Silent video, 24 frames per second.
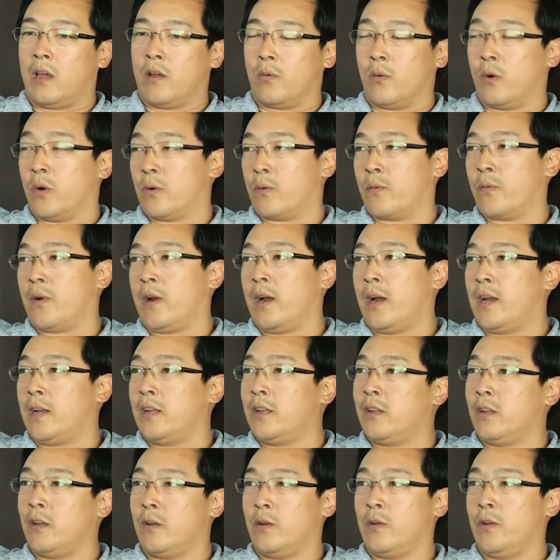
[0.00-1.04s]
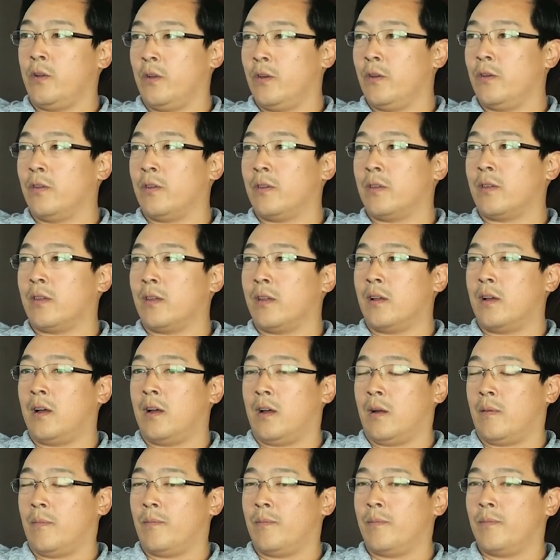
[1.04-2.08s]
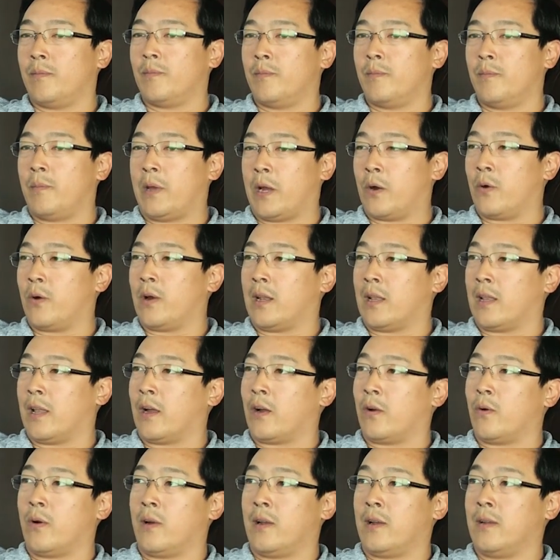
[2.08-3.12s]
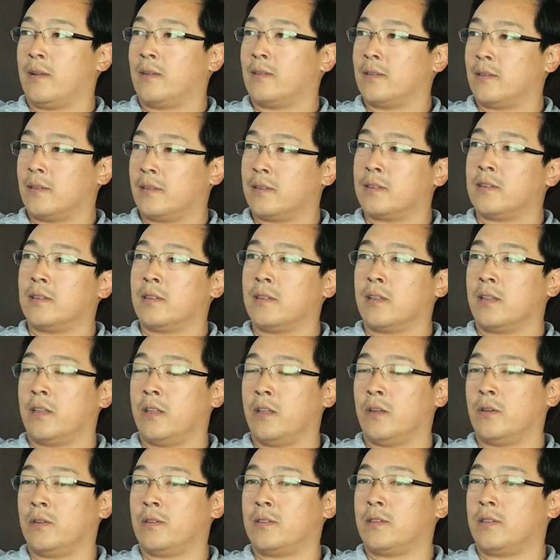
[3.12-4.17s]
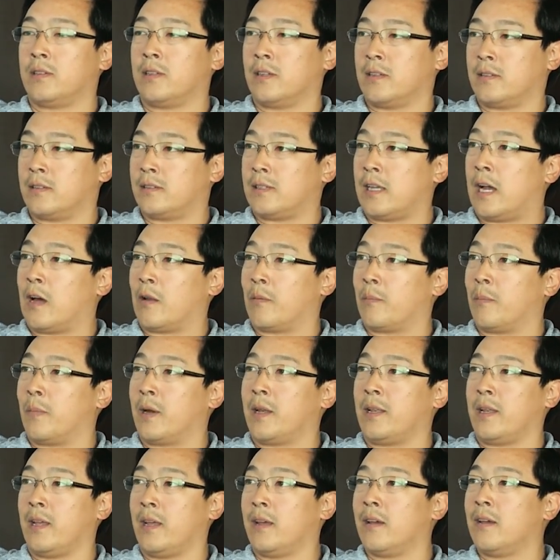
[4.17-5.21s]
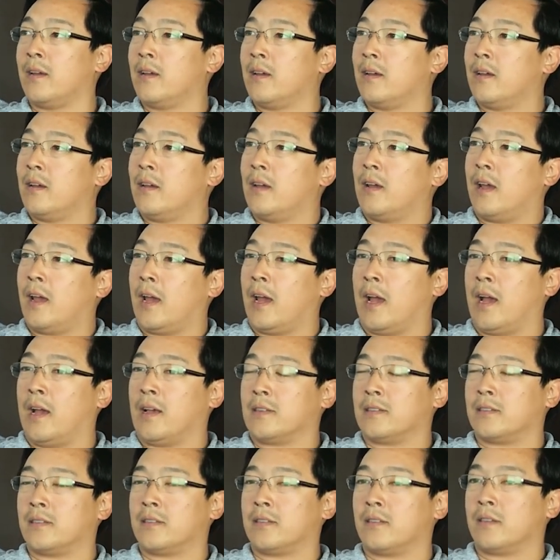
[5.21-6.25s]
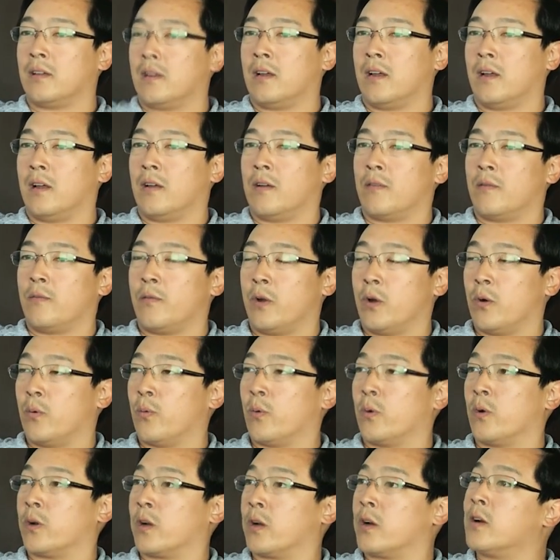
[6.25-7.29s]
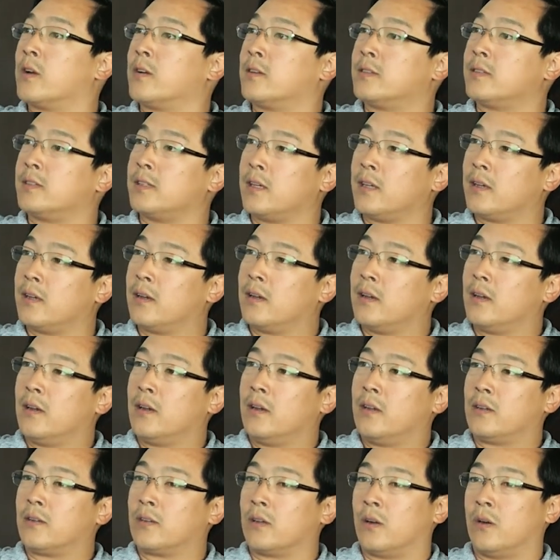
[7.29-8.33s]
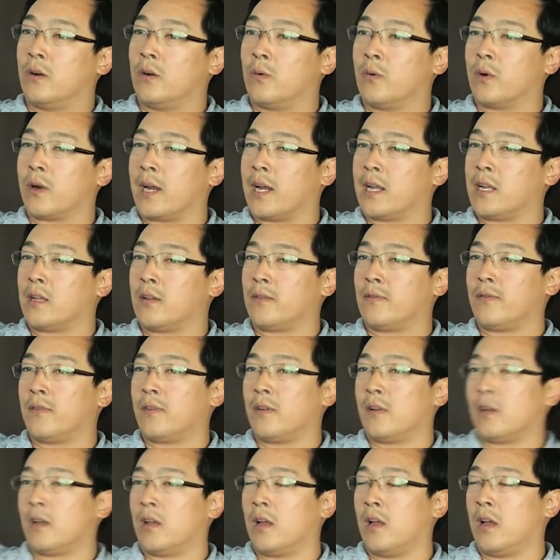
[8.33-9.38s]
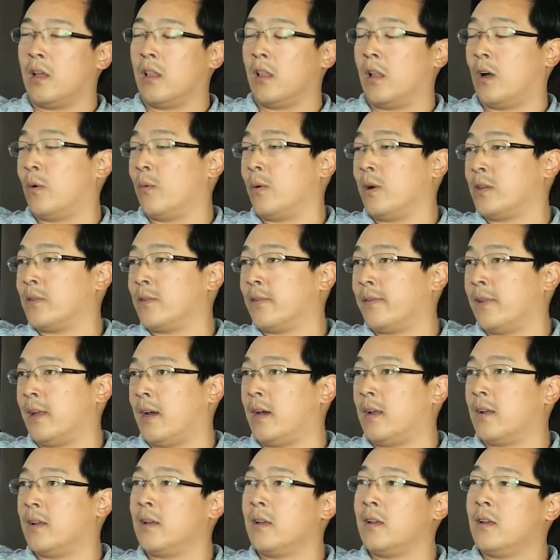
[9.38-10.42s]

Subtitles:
worldwide to use Bitcoin, Litecoin, and use the sound money as real world currency. So we're kind of a long ways from that.